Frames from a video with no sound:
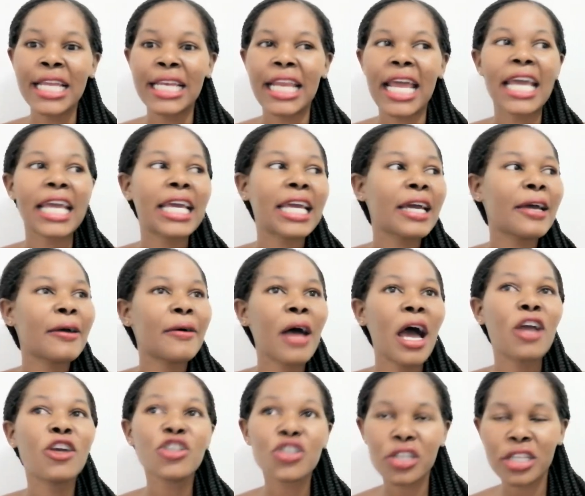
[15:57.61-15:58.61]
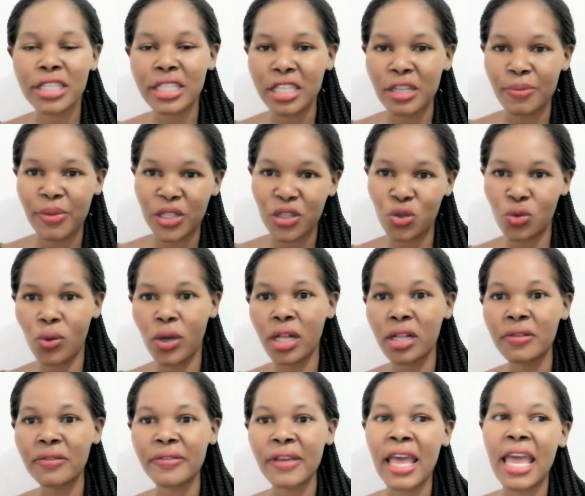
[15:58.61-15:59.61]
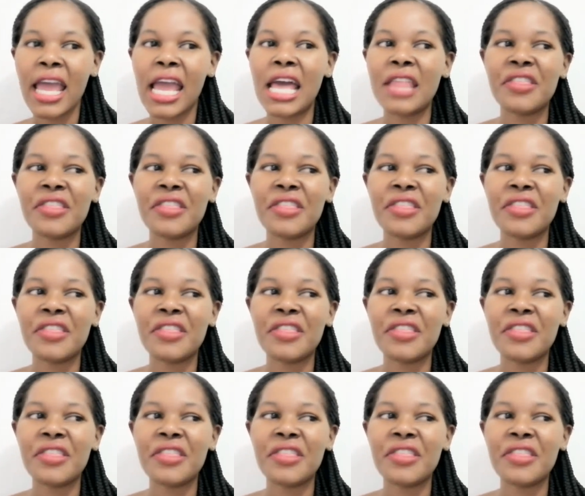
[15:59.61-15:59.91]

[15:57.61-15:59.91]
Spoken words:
Like, I usually sleep at 12 and